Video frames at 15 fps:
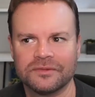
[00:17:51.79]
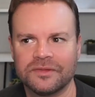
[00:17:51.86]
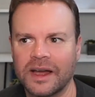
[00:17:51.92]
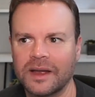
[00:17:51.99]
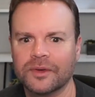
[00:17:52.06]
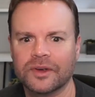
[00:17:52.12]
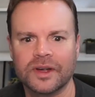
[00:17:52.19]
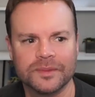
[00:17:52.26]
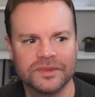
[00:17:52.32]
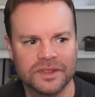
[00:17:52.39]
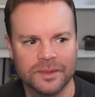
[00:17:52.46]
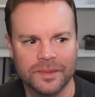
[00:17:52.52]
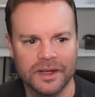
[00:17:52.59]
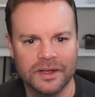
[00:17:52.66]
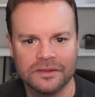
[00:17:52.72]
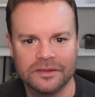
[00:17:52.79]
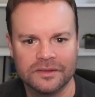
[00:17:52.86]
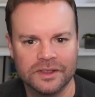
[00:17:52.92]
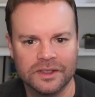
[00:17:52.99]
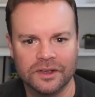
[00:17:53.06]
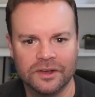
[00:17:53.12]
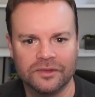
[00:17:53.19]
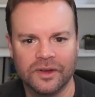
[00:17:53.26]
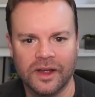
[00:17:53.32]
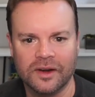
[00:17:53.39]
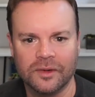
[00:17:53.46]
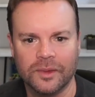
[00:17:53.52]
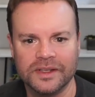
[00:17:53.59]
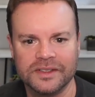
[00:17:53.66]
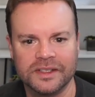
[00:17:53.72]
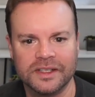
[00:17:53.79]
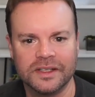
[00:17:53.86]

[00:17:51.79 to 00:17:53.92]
Fiverr comes to mind, for out of YC.